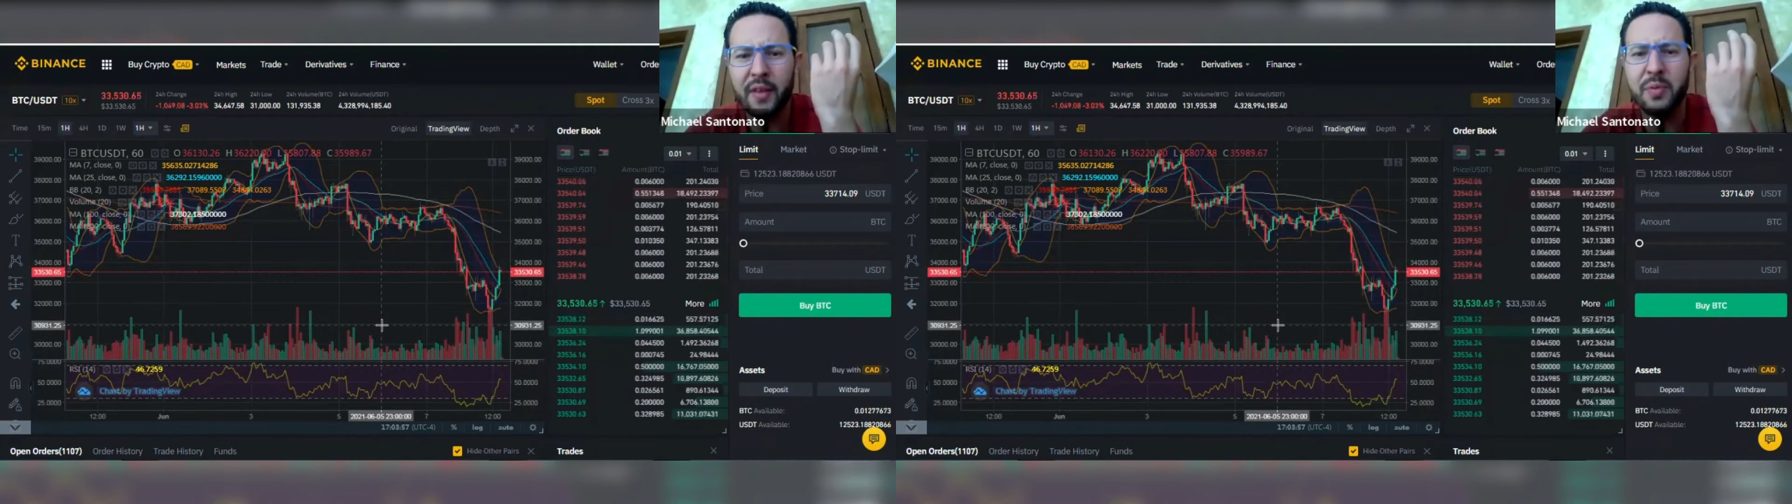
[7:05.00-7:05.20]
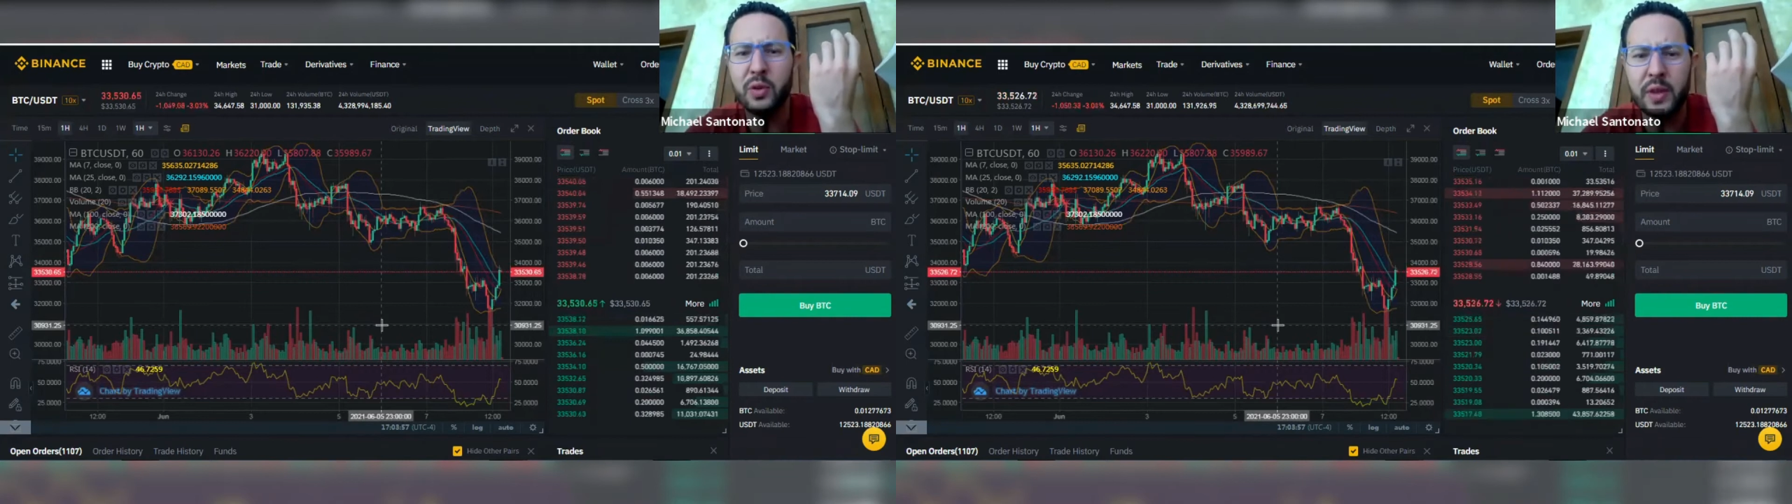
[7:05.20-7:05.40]

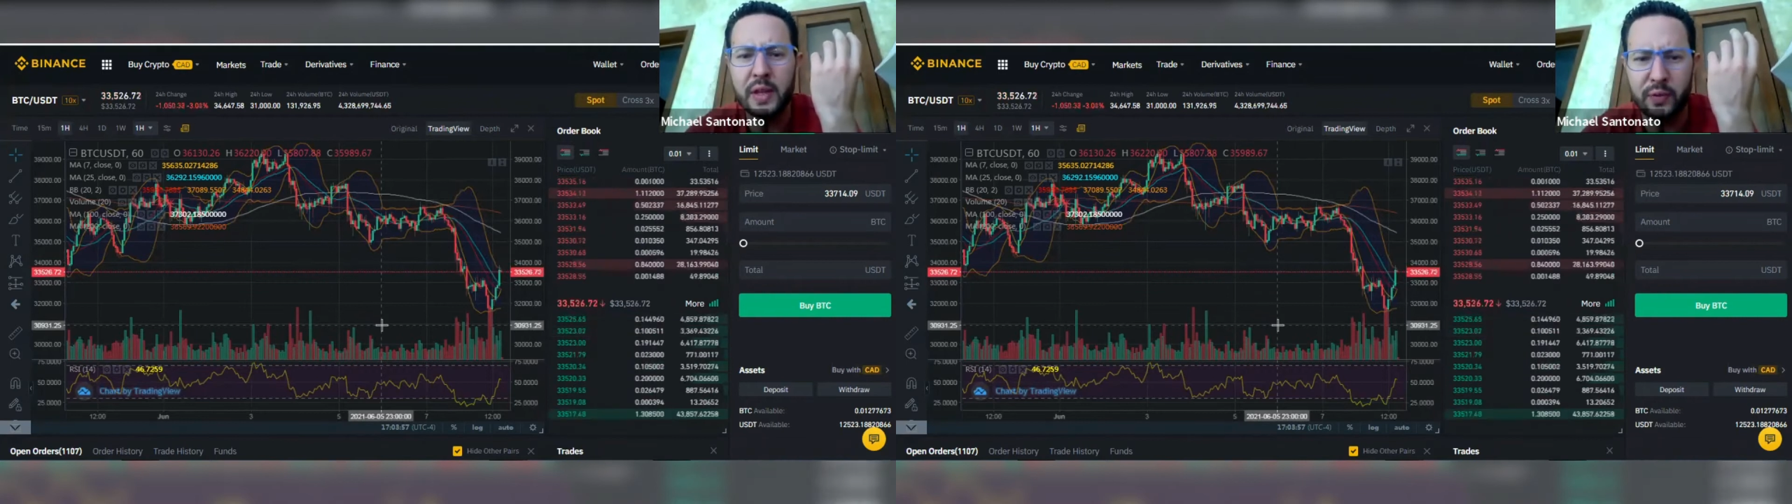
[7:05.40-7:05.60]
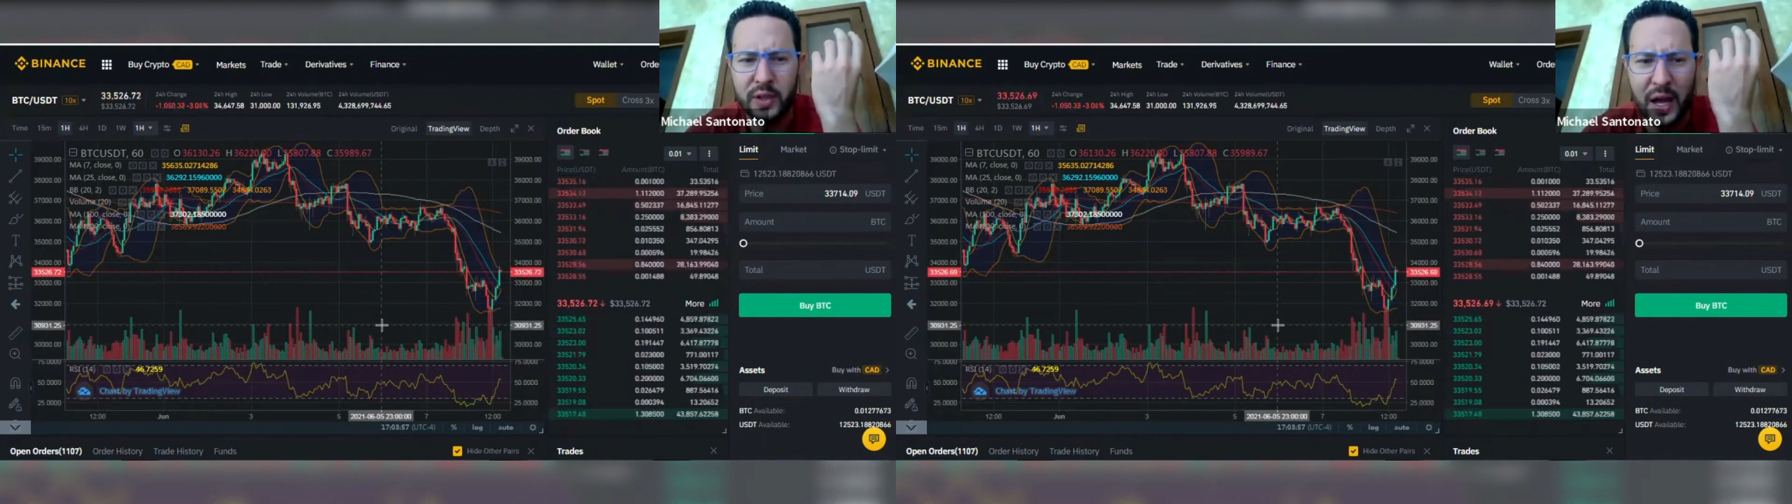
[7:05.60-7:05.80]
have been doing this
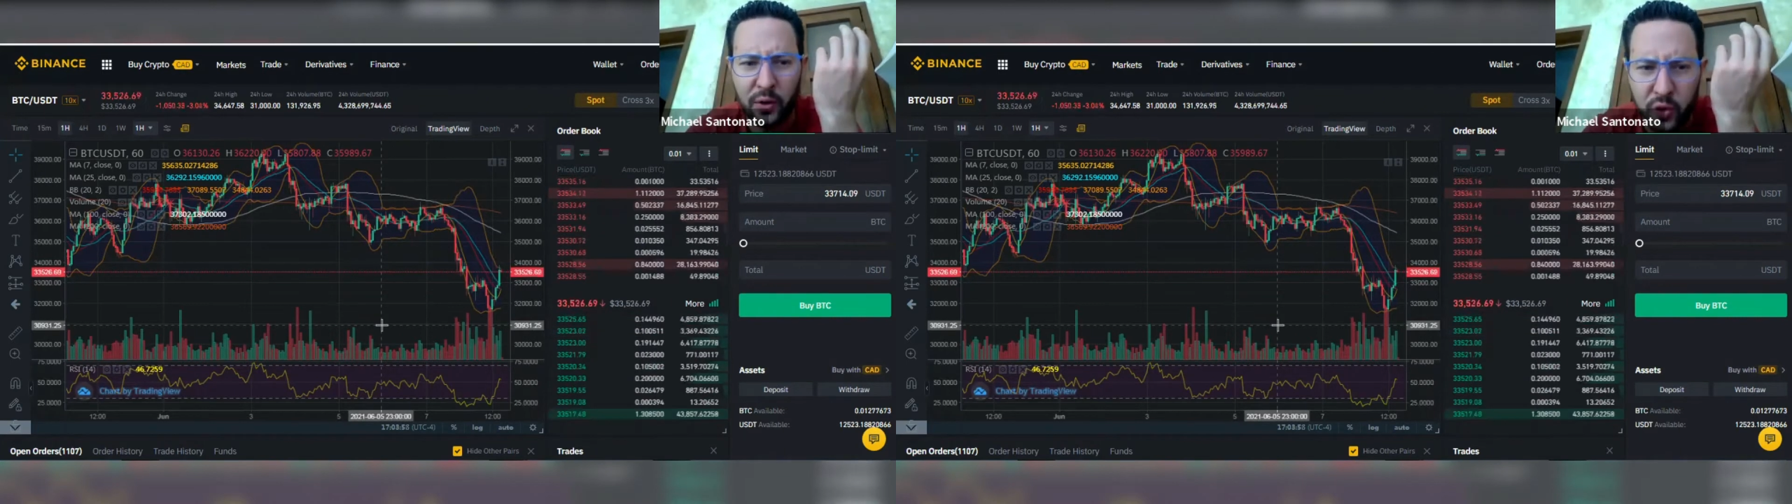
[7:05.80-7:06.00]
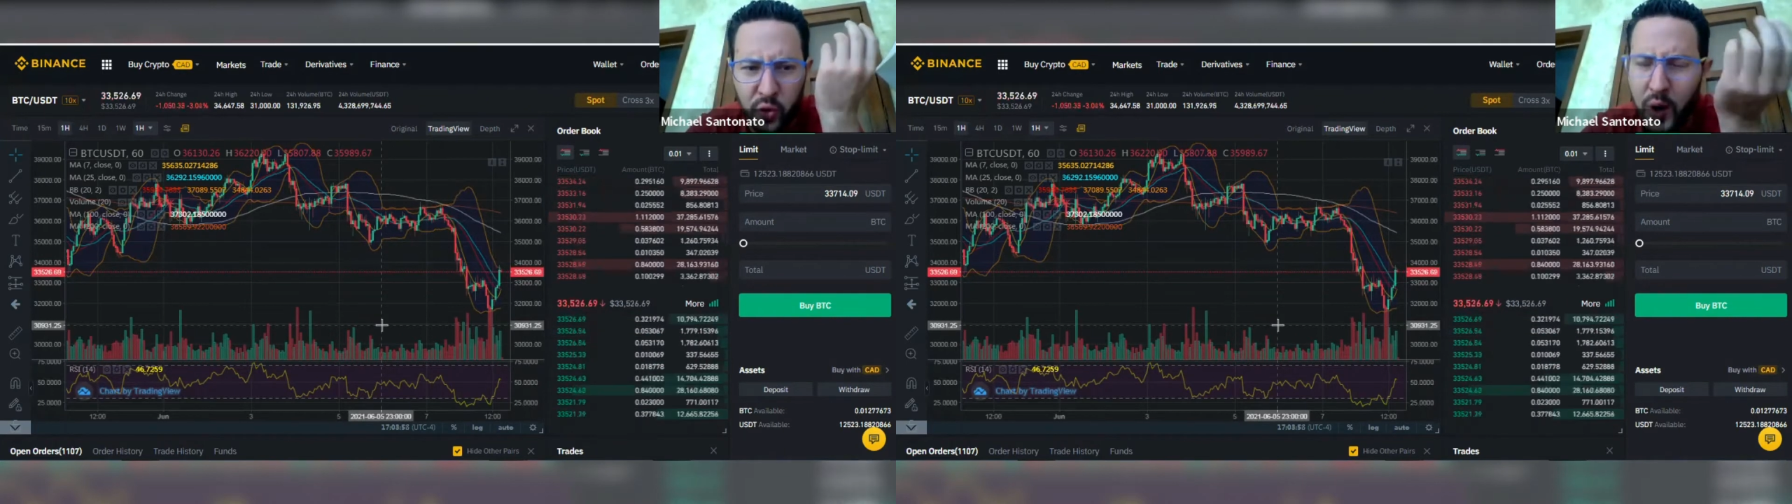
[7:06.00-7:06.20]
for 10
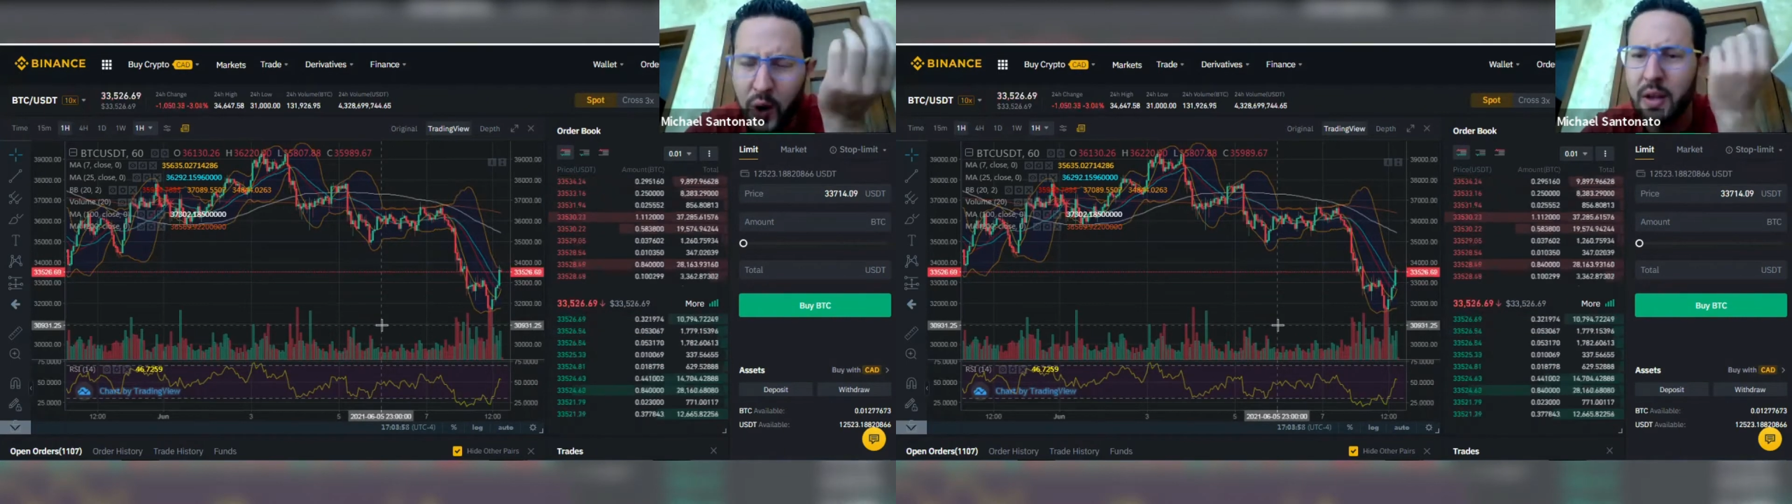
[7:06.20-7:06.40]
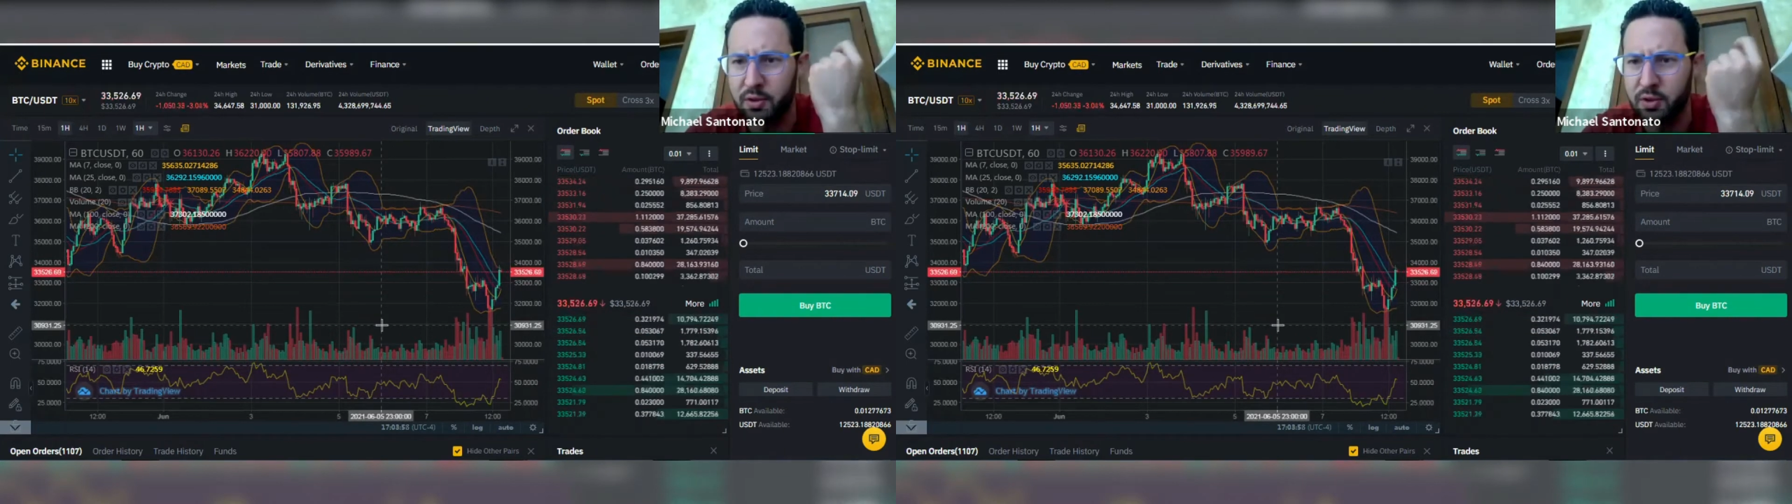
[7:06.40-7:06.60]
or
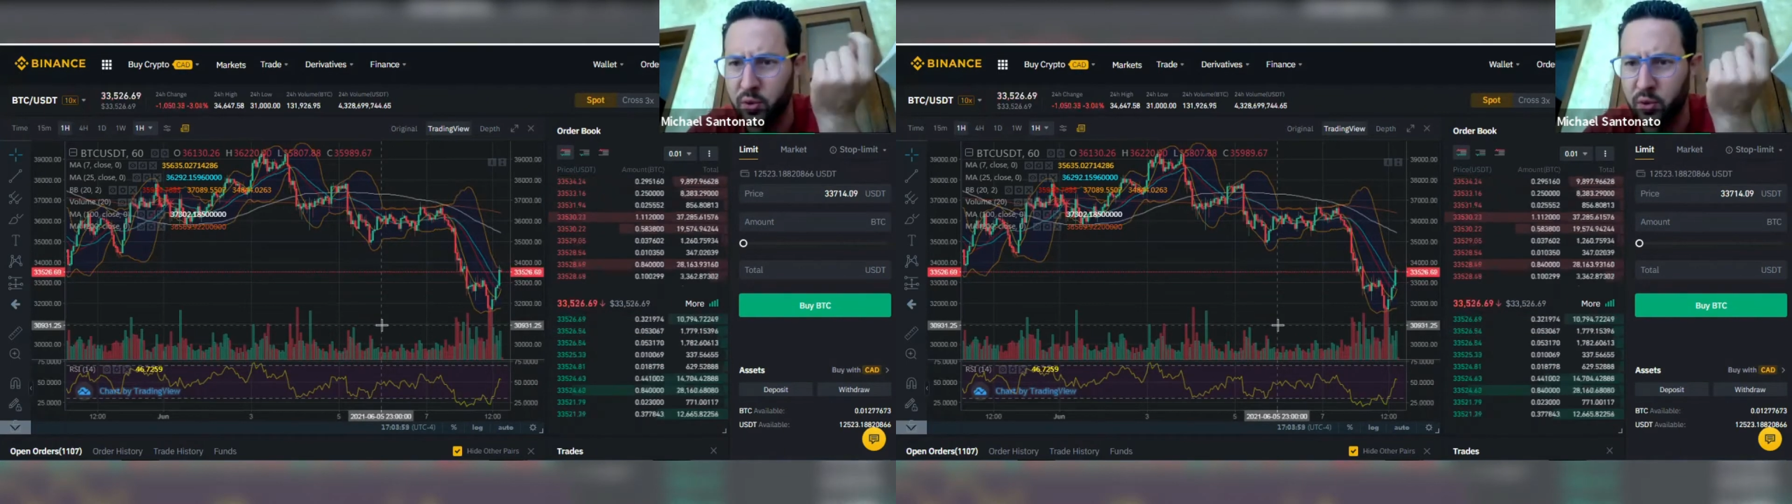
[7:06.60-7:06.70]
20 years